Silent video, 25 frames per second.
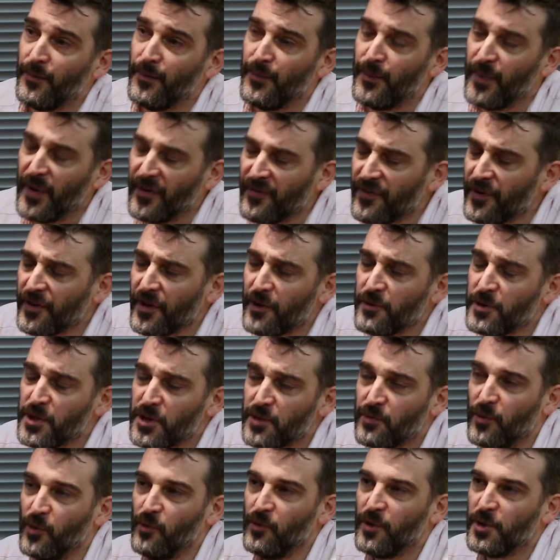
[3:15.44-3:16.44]
But for those
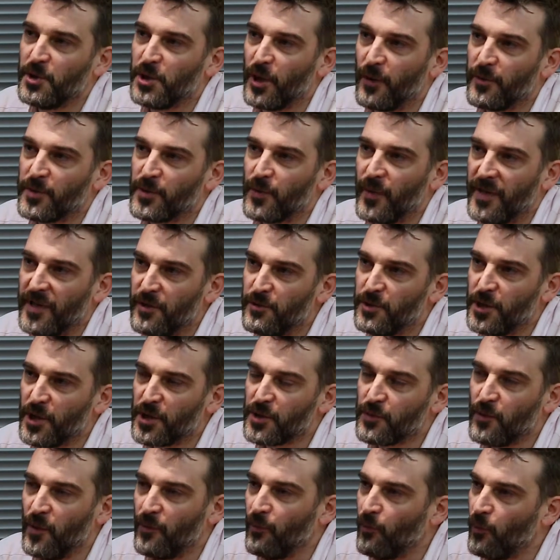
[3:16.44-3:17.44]
smaller jobs where you
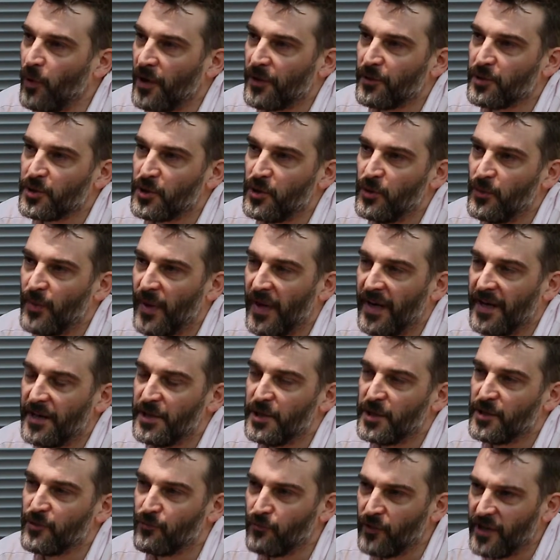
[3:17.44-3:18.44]
just want 1 or 2
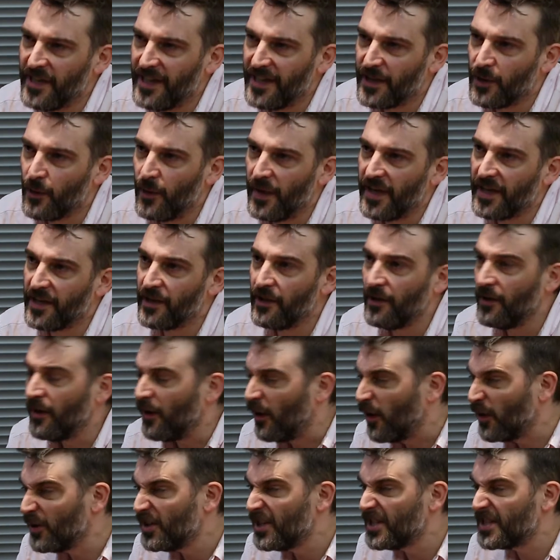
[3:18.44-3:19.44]
pages really quick
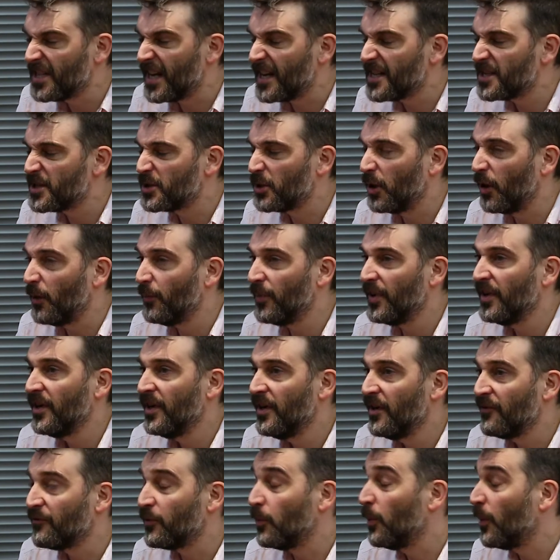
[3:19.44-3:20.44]
on your desktop,
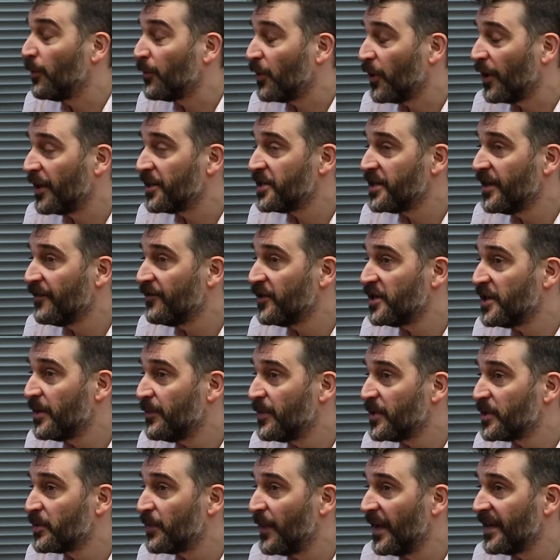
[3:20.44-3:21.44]
from a productivity
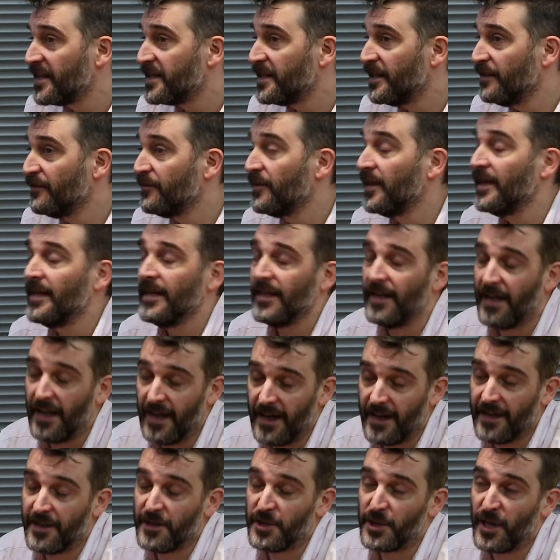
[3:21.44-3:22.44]
perspective,
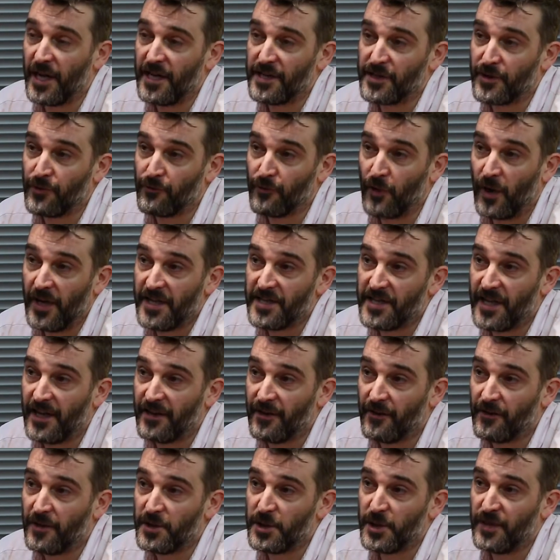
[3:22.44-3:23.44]
inkjet is the right
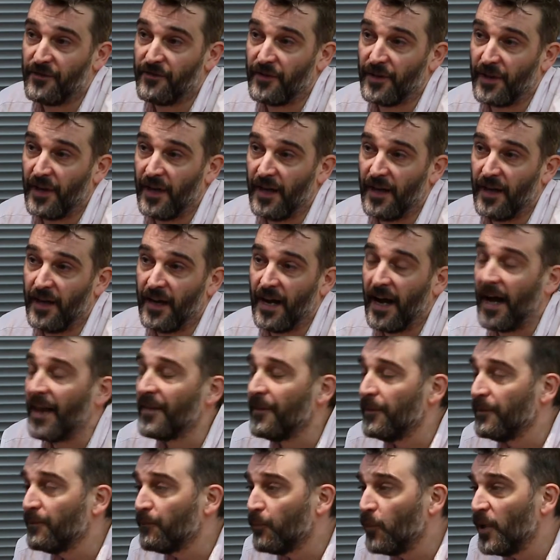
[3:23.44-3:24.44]
technology for that.
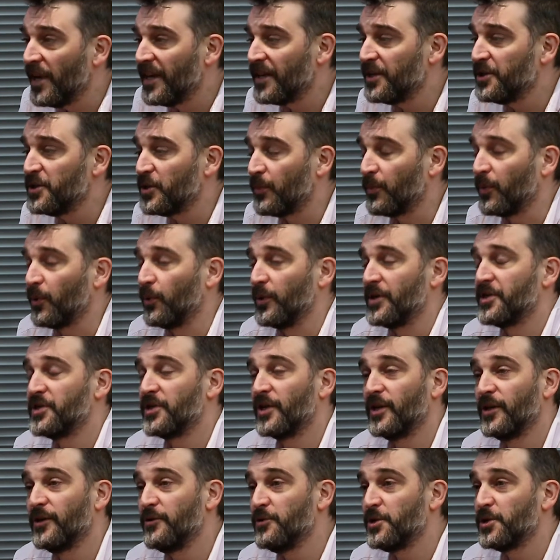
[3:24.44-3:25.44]
And we can deploy
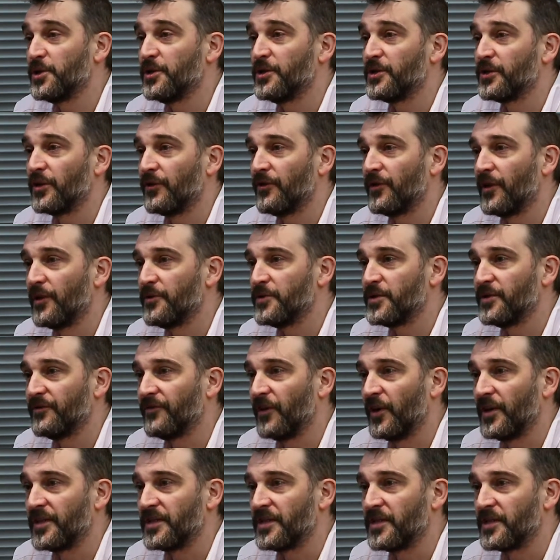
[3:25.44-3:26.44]
solutions on those
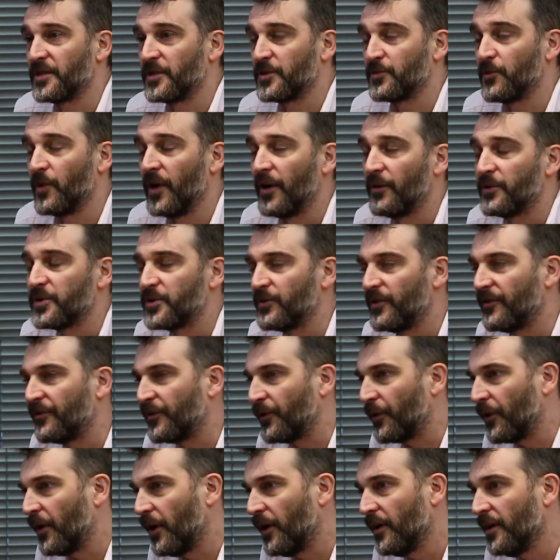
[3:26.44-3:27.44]
devices as well. So if
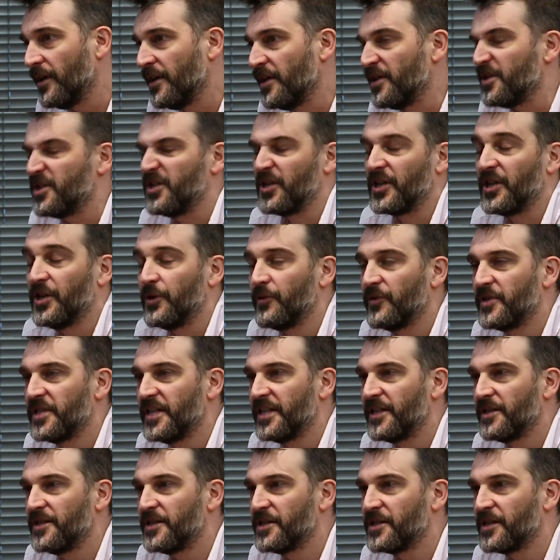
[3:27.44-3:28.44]
there are security
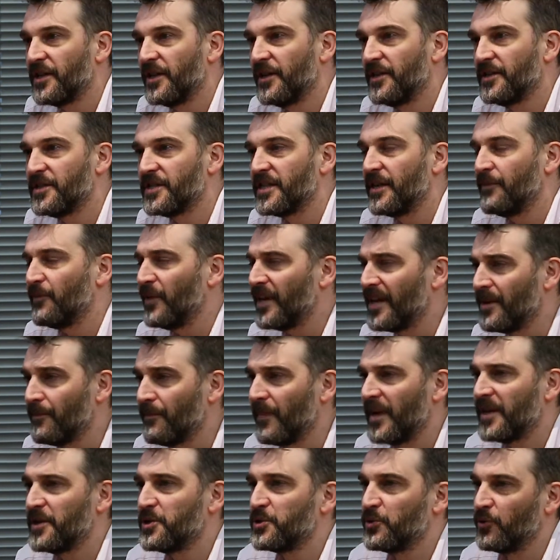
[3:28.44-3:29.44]
concerns, then we can
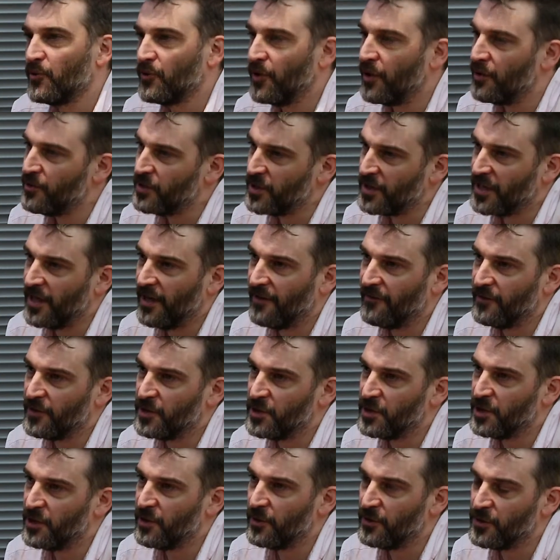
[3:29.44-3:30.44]
make sure those are covered
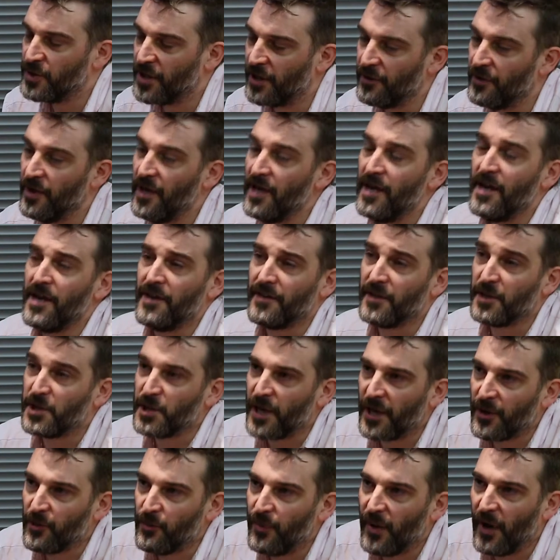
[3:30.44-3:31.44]
too. So the
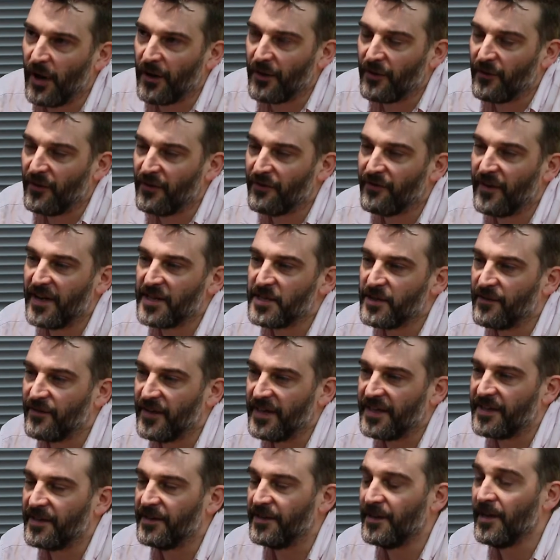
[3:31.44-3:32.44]
channel partner
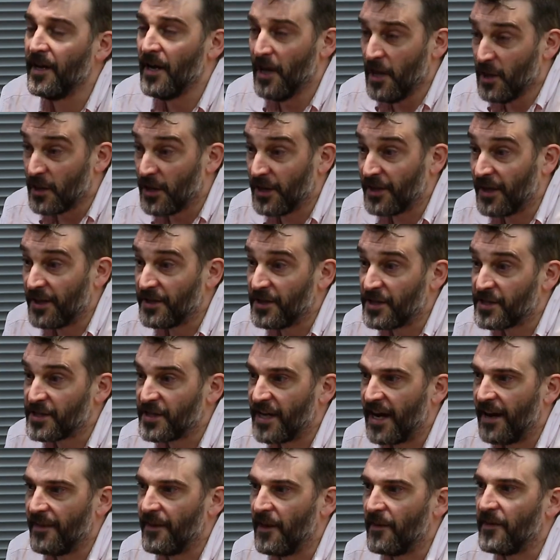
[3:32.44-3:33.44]
effectively can
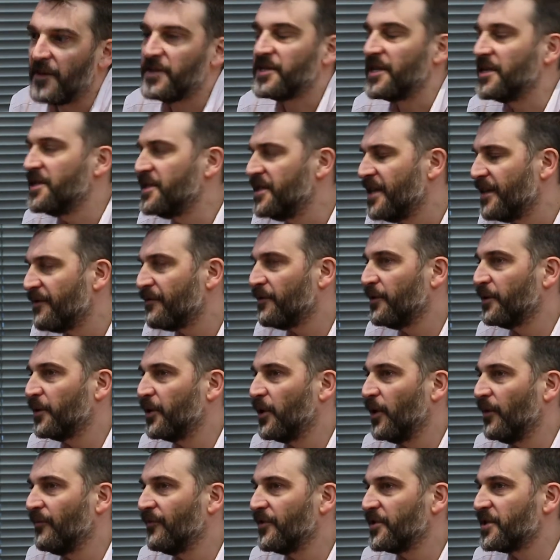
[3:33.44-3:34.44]
understand that there's a different
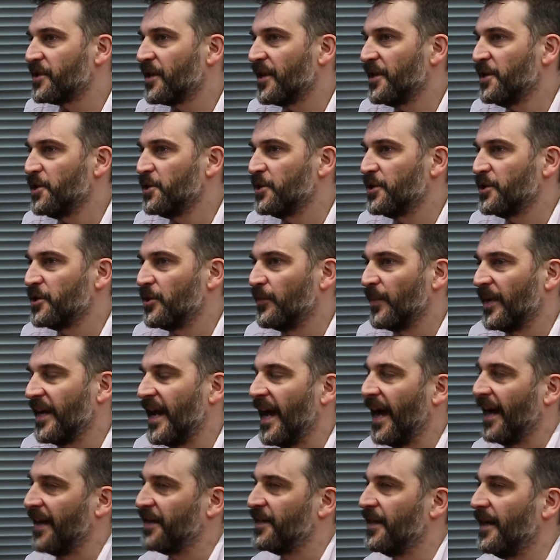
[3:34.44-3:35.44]
conversation to be
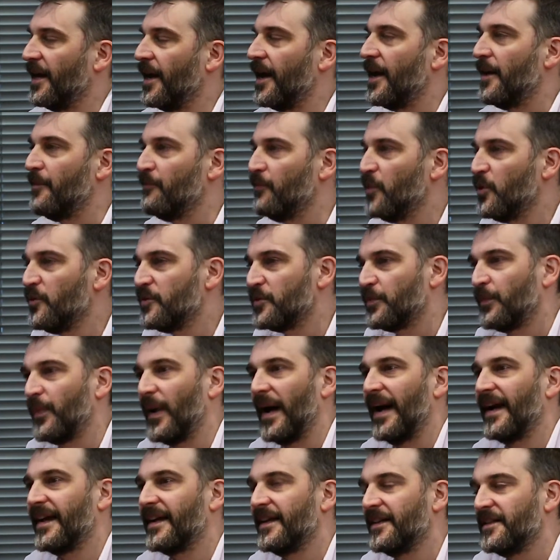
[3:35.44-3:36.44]
had, and it moves
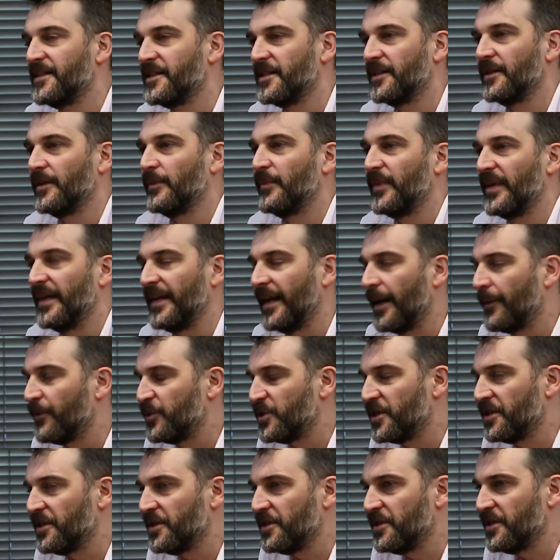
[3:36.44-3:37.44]
back into the being able
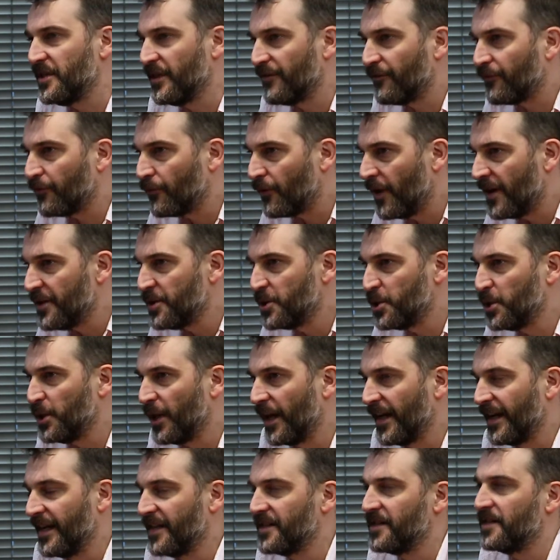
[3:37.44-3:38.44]
to
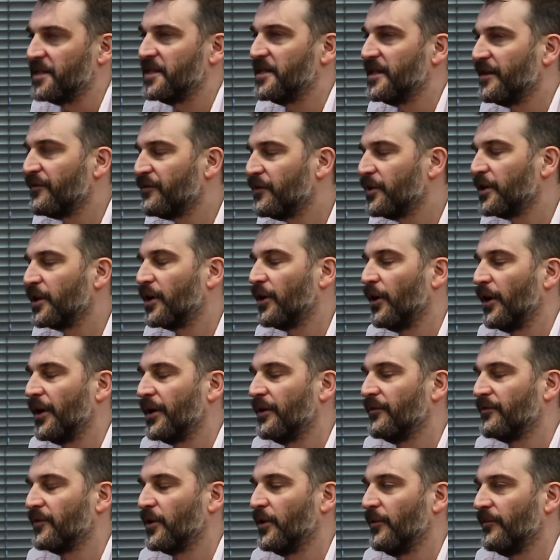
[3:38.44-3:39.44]
differentiate. It's a different kind
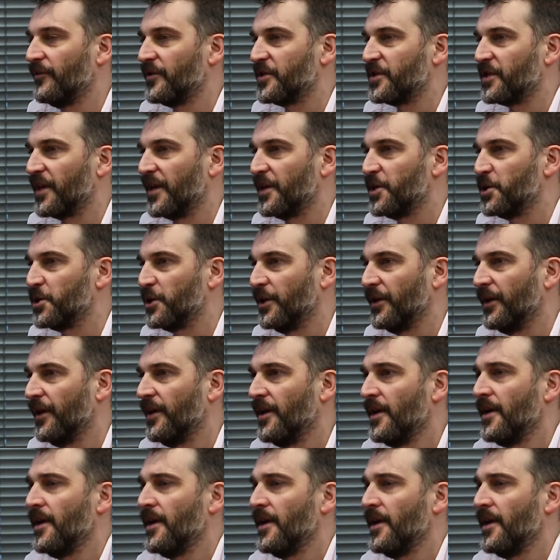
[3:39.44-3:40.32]
of conversation,